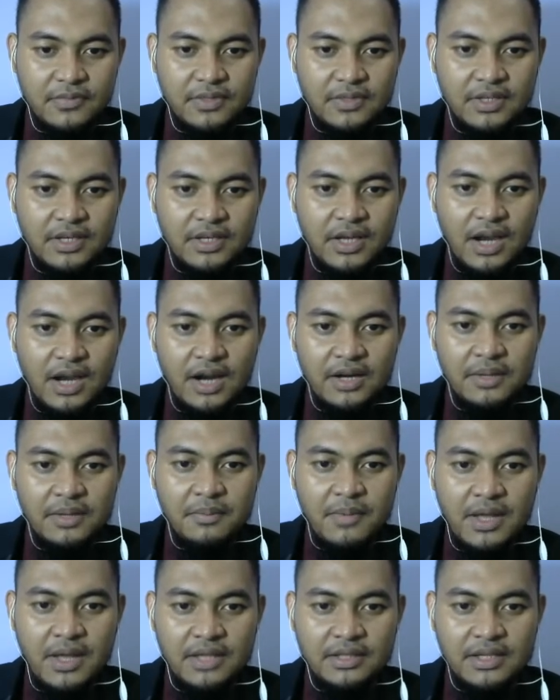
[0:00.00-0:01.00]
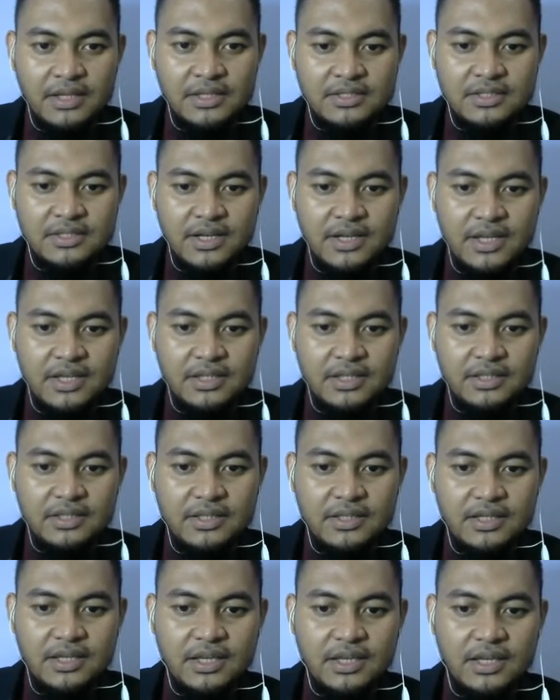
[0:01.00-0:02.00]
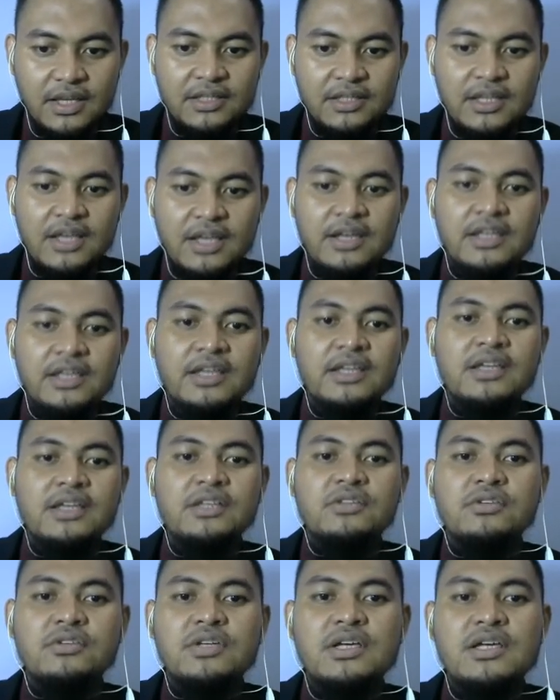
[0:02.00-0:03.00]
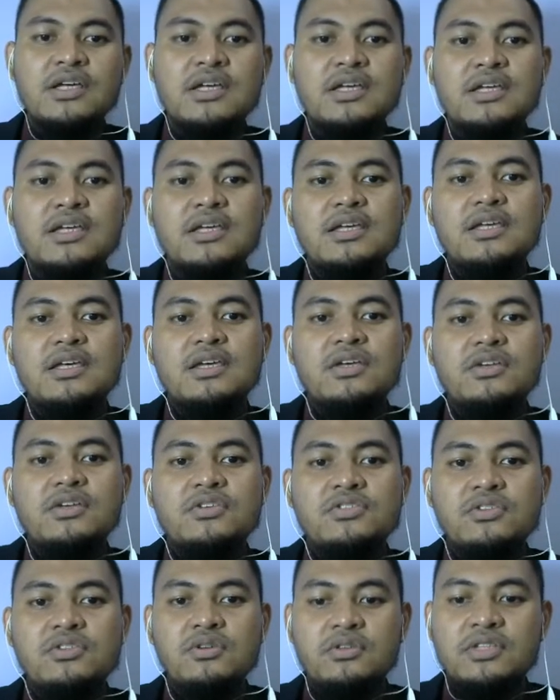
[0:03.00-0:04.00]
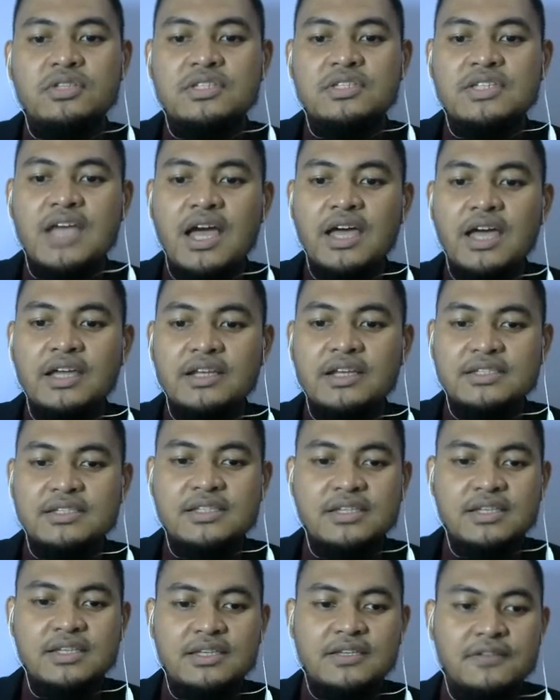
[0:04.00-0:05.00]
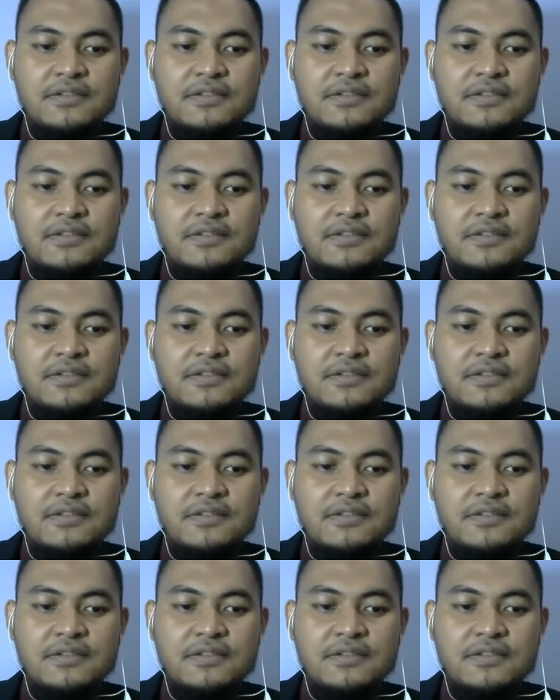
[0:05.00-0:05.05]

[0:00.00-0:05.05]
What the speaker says: Karimata Strait, and then heading to the South China Sea.